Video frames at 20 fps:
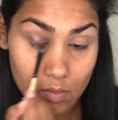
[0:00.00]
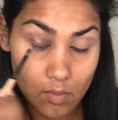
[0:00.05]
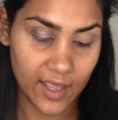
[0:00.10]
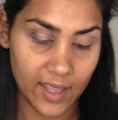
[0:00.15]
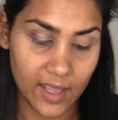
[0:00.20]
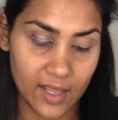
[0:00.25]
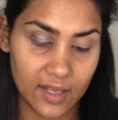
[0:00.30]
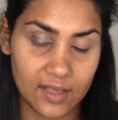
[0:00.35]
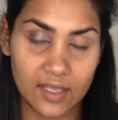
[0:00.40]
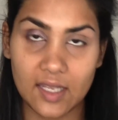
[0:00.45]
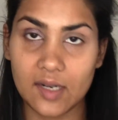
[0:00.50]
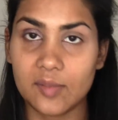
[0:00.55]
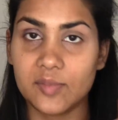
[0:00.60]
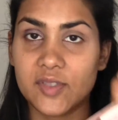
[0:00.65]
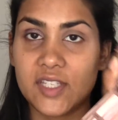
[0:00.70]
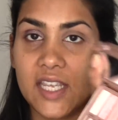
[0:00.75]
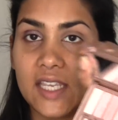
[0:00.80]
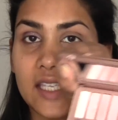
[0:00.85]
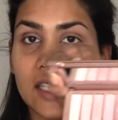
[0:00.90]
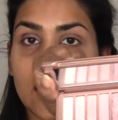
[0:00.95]
And then I'm
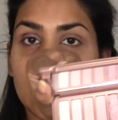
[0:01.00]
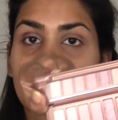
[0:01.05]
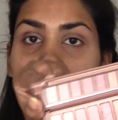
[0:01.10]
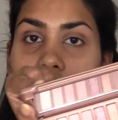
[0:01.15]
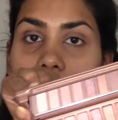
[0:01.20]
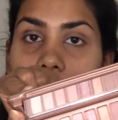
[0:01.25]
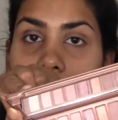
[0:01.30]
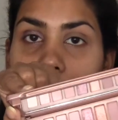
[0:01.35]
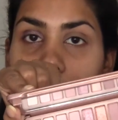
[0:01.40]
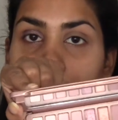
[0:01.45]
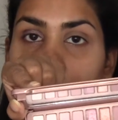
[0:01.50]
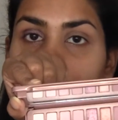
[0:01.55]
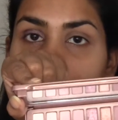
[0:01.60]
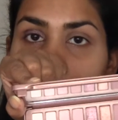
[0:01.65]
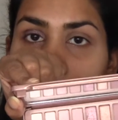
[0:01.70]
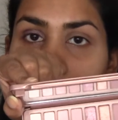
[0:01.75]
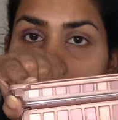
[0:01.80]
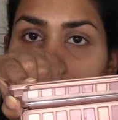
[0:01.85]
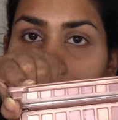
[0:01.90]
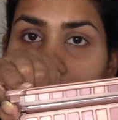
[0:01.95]
taking
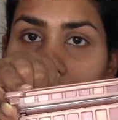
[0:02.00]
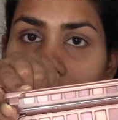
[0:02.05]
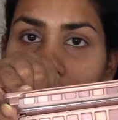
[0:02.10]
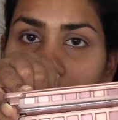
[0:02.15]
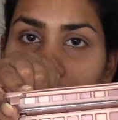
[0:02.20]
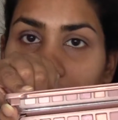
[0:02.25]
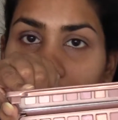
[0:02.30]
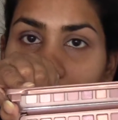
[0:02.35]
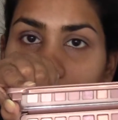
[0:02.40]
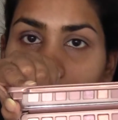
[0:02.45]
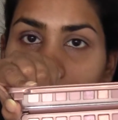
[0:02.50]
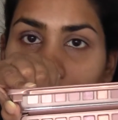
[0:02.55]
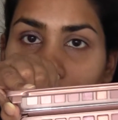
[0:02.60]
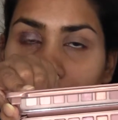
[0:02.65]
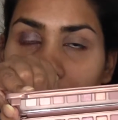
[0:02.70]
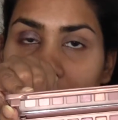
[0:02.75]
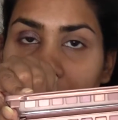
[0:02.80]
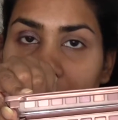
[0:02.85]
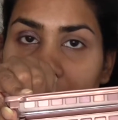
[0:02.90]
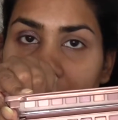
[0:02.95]
Nooner and
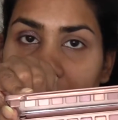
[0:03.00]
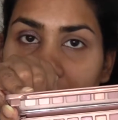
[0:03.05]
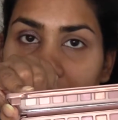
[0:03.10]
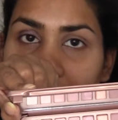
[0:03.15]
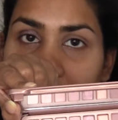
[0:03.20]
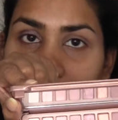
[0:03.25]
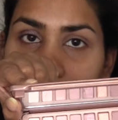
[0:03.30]
putting that